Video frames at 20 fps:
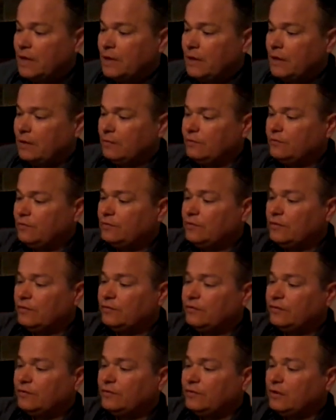
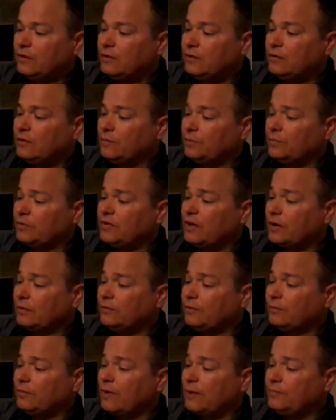Institutions seeking to protect
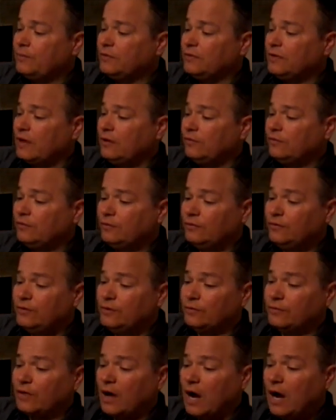their reputations
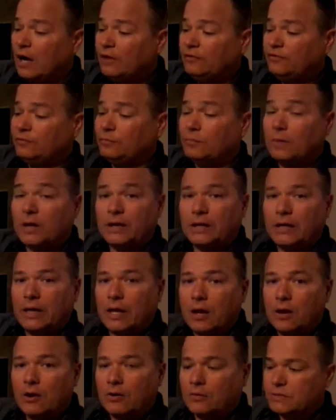use hush money
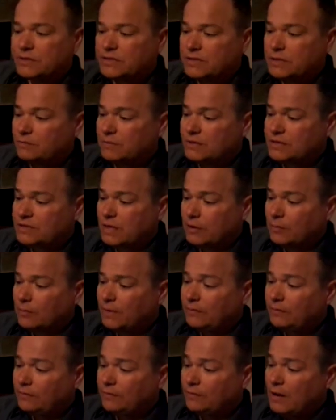or secret
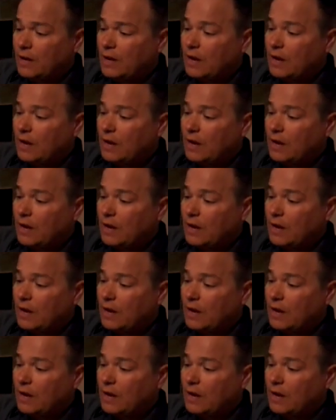settlements,